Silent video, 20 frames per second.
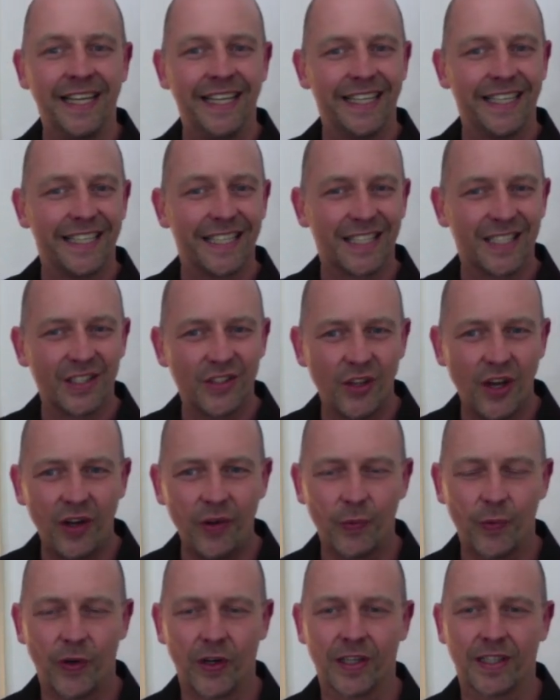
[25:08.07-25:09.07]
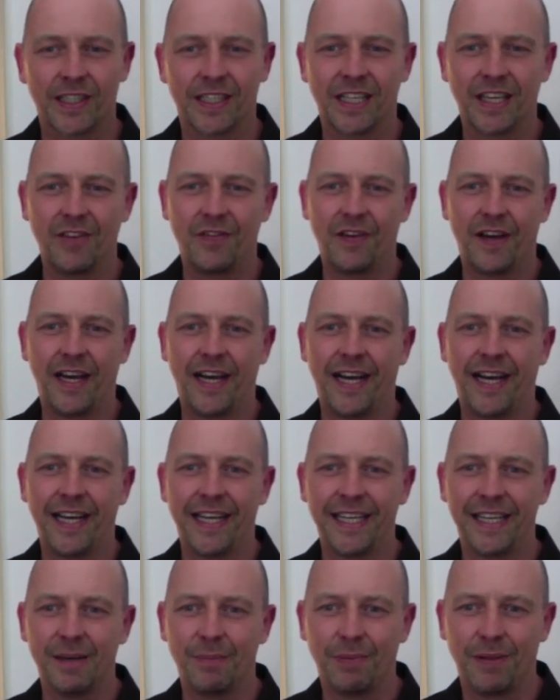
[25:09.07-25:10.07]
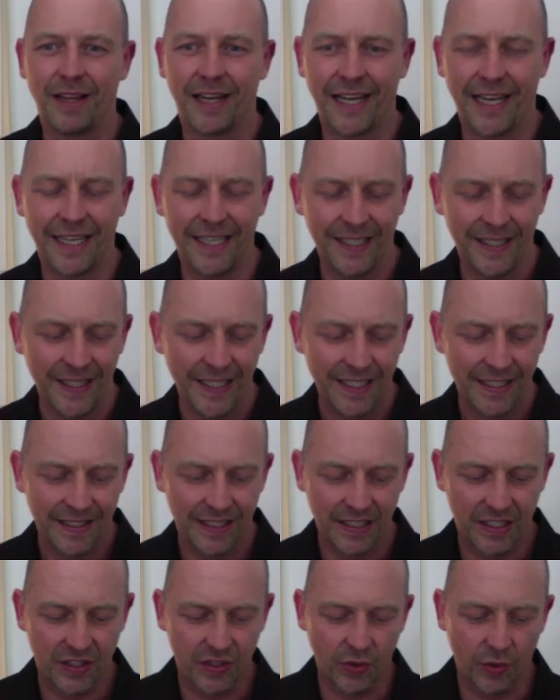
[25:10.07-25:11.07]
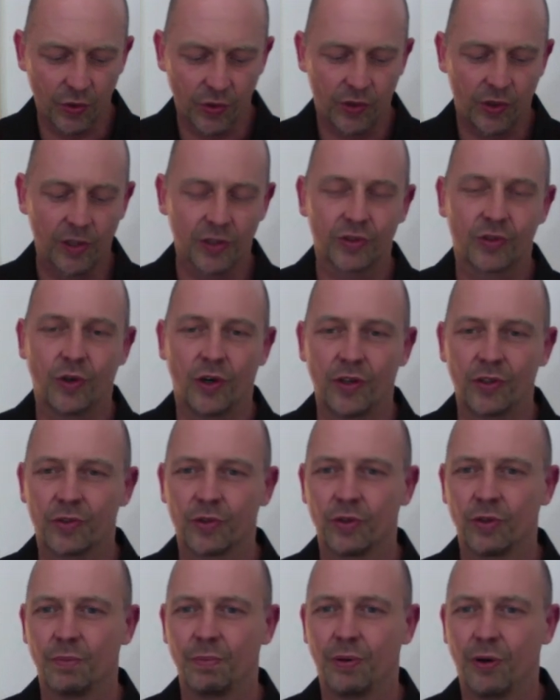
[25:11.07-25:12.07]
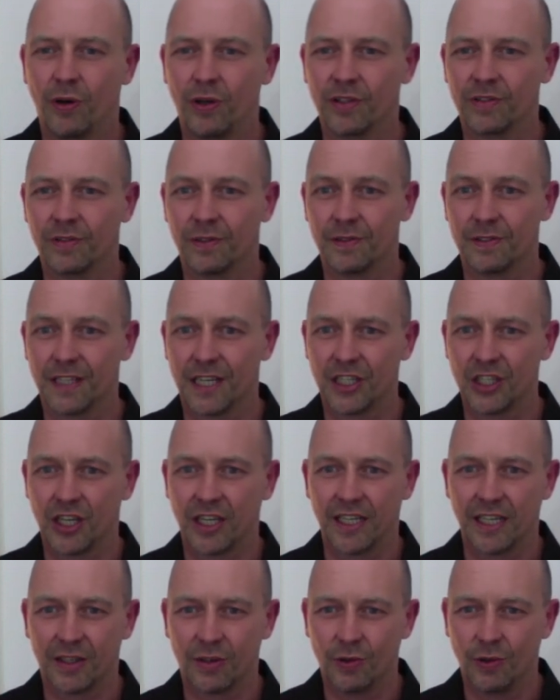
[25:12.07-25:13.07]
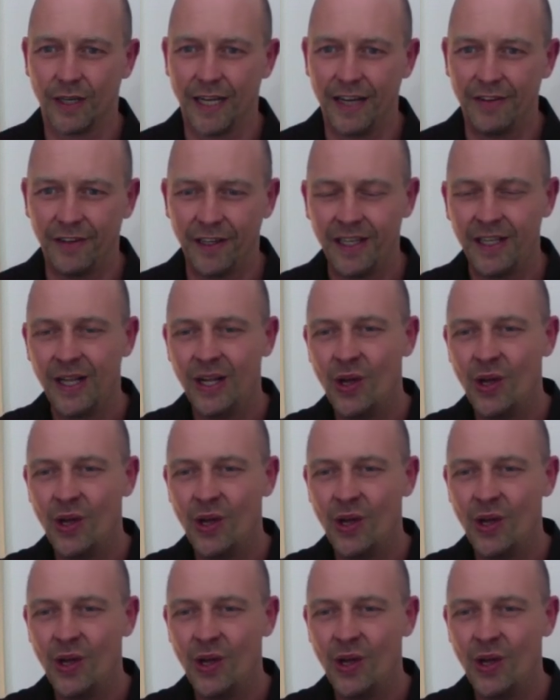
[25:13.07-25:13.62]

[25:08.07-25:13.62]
It is not working if I apply the so-called control pause from Sasha Yakovleva,